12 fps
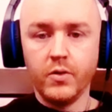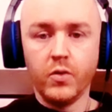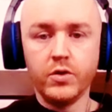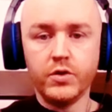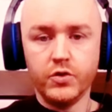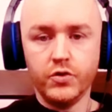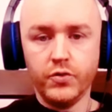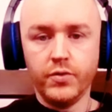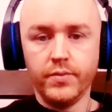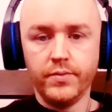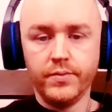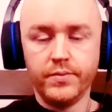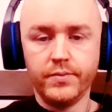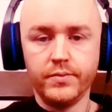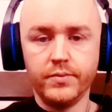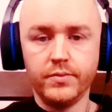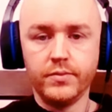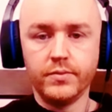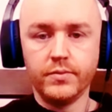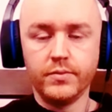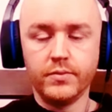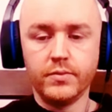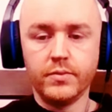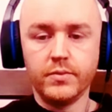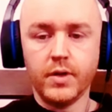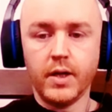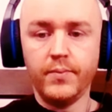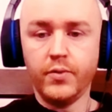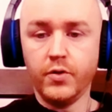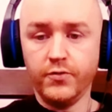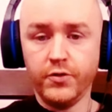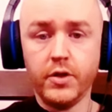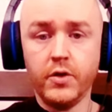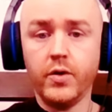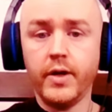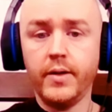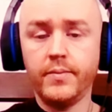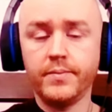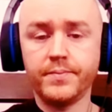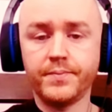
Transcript: What's the truth? I'm perfectly okay.